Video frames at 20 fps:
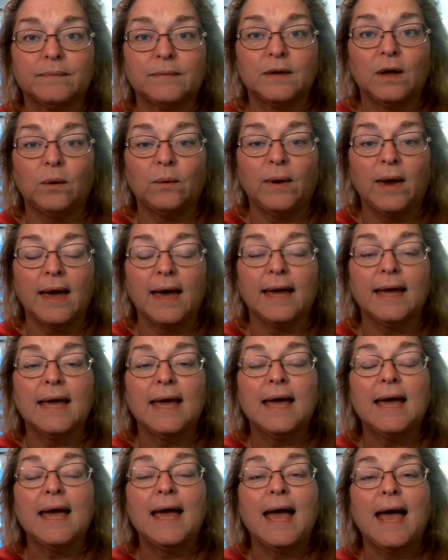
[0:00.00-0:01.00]
Okay.
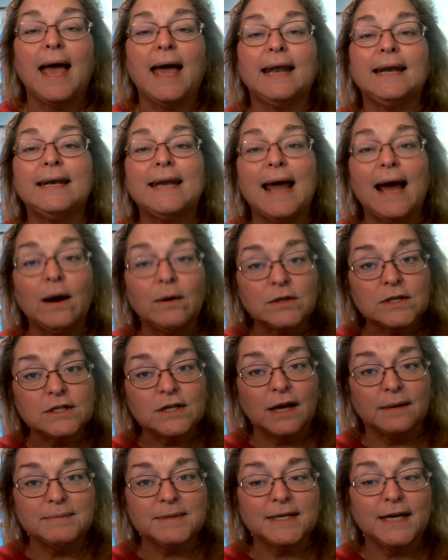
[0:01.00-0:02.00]
And now it's
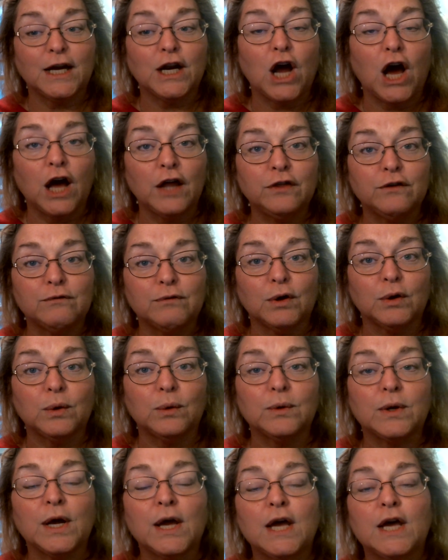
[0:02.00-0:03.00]
time to get on the
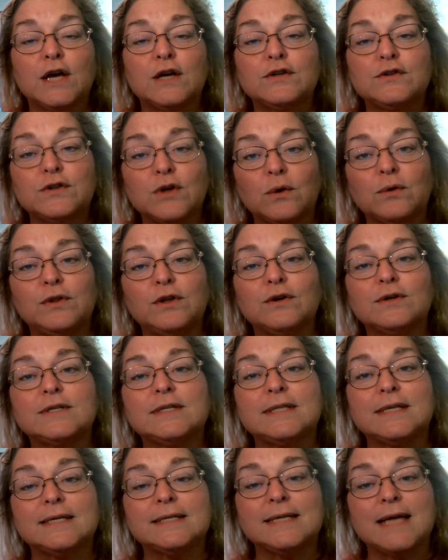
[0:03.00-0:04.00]
road. So there's
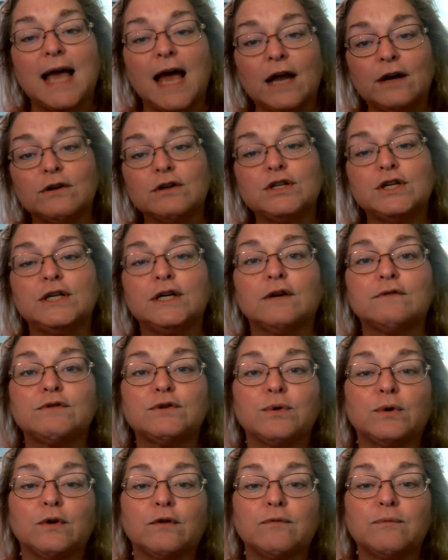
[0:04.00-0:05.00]
this energy of
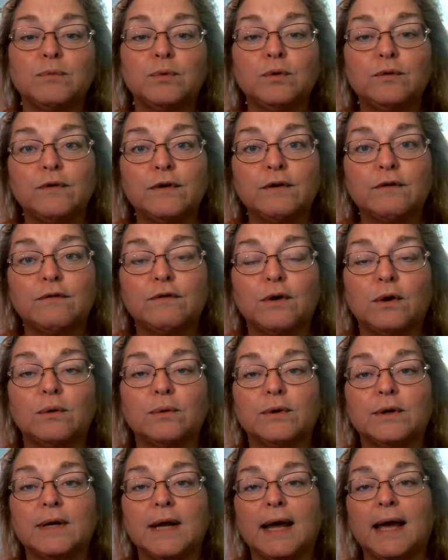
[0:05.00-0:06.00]
sort of moving
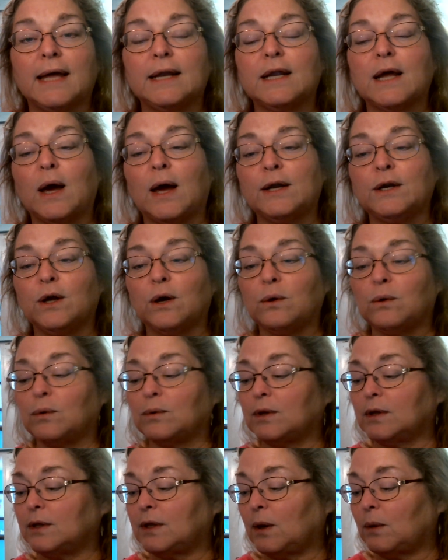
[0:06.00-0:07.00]
forward. And I
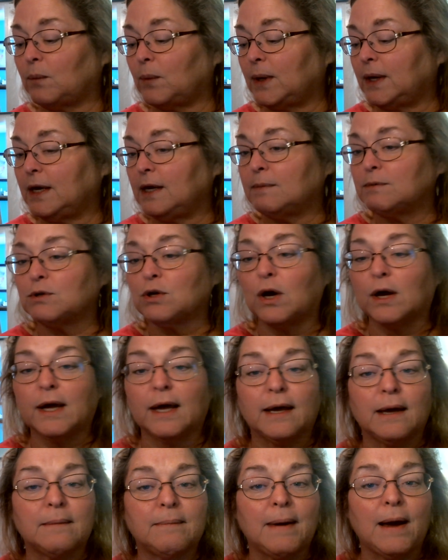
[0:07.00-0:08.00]
know that we keep
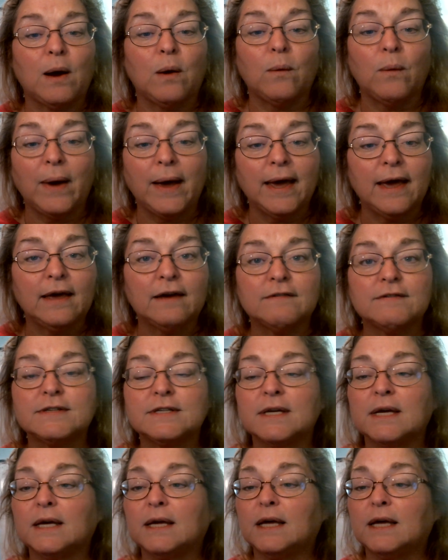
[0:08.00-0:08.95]
talking about waves,